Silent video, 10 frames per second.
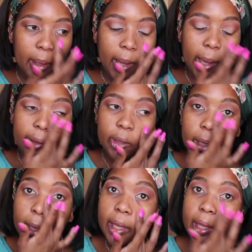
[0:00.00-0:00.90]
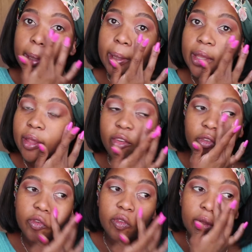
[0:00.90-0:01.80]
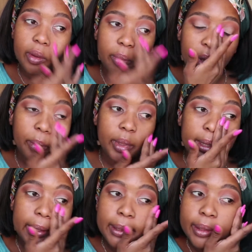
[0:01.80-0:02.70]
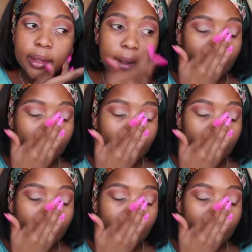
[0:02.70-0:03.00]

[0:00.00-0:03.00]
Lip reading: I thought, hey, if Maybelline